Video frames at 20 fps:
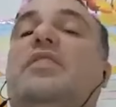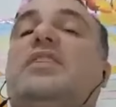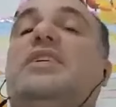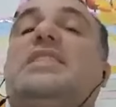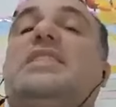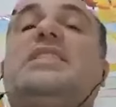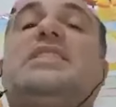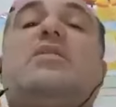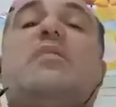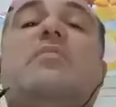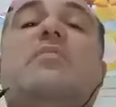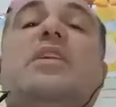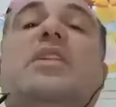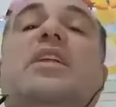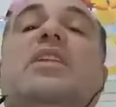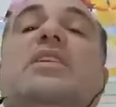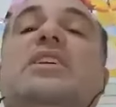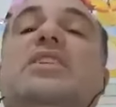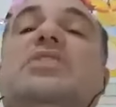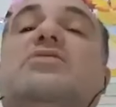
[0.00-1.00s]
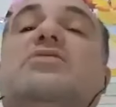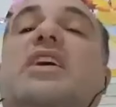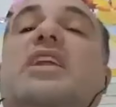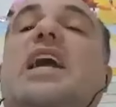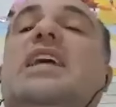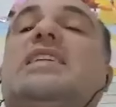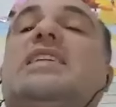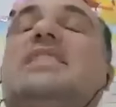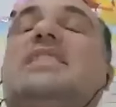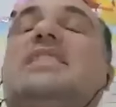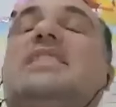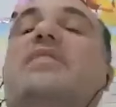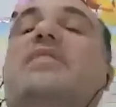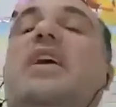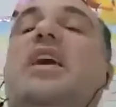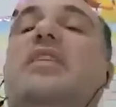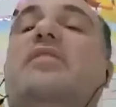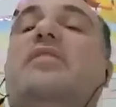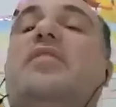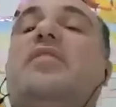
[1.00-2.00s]
This is something that Israel has never,
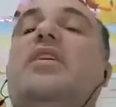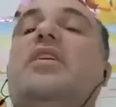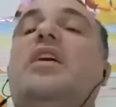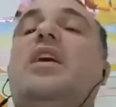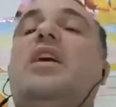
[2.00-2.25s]
ever,